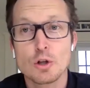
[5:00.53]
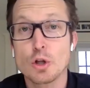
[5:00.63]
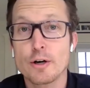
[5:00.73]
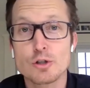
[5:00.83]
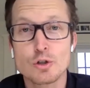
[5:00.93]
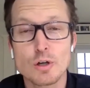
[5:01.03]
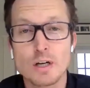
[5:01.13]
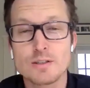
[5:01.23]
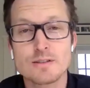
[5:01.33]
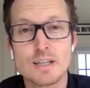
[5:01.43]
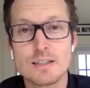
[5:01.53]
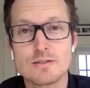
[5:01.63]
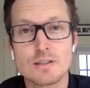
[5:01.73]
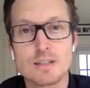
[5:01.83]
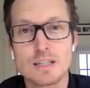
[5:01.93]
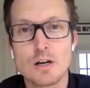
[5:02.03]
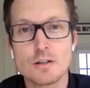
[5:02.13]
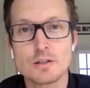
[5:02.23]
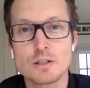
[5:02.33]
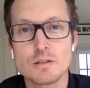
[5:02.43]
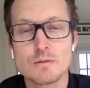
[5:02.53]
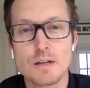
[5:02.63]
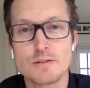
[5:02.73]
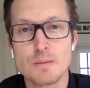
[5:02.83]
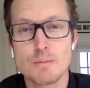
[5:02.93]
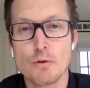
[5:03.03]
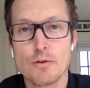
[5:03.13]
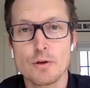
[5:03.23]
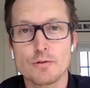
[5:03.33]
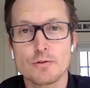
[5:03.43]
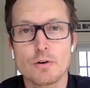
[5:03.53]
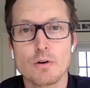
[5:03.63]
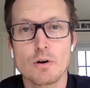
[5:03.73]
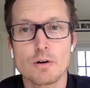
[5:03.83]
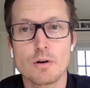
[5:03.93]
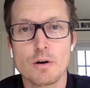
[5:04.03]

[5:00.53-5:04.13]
larger trust in science and technology. I'd say both of those are, are,